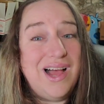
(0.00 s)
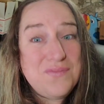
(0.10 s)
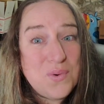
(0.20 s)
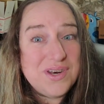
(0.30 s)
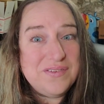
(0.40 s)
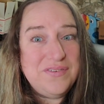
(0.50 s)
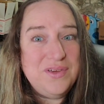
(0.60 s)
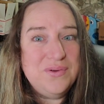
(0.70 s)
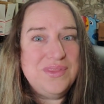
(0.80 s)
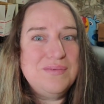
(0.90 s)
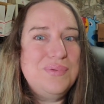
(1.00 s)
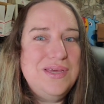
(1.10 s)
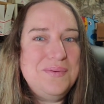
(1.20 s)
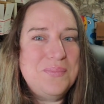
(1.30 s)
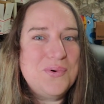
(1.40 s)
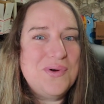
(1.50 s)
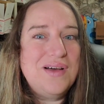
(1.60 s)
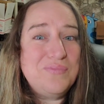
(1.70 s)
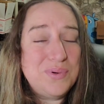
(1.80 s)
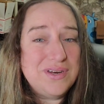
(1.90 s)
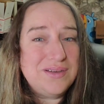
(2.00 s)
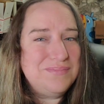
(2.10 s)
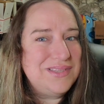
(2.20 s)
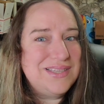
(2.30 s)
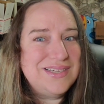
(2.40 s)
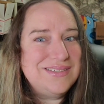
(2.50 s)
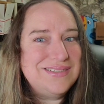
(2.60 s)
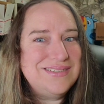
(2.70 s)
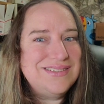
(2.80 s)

I've won a few that people have put up that